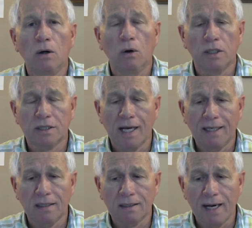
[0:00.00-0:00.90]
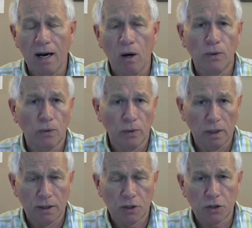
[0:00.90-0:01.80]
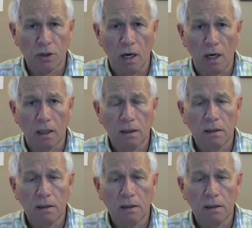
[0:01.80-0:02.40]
or cycle down really strong.